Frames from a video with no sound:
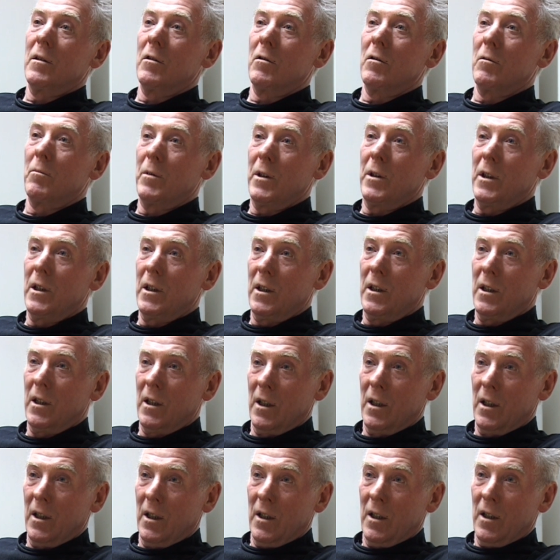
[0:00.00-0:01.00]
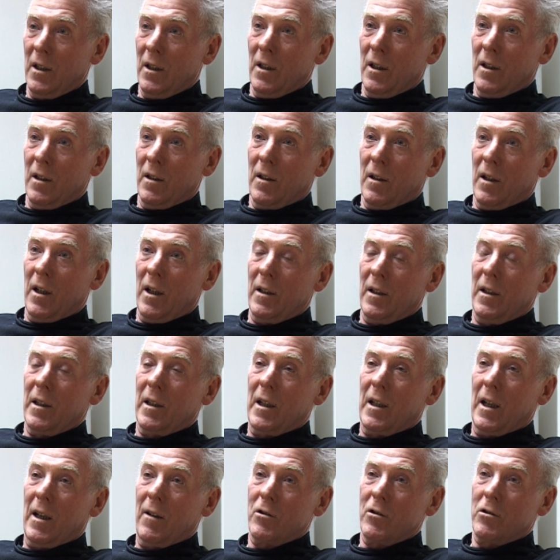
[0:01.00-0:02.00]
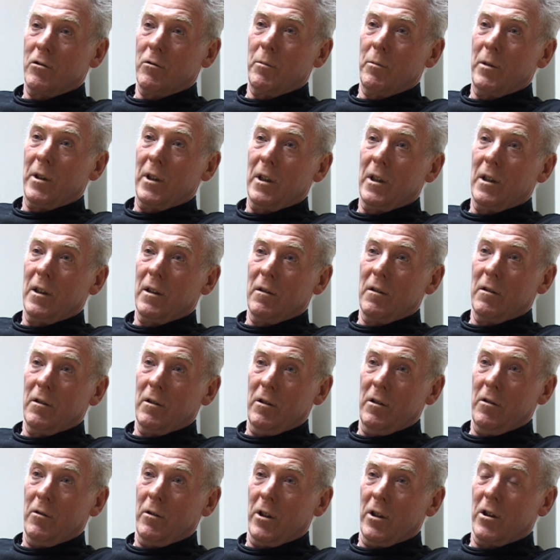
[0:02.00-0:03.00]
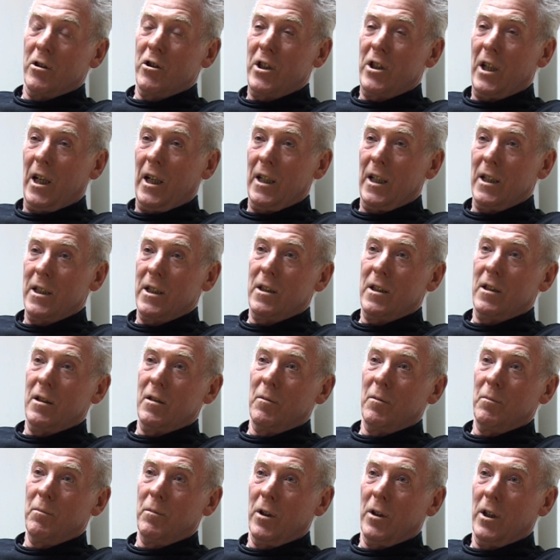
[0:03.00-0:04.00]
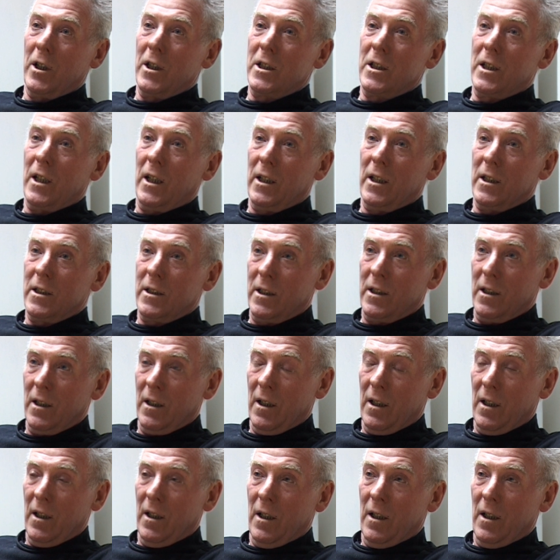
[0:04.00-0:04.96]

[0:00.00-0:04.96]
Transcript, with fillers: There'll be handicrafts, will be, you know, you're searched, body searched.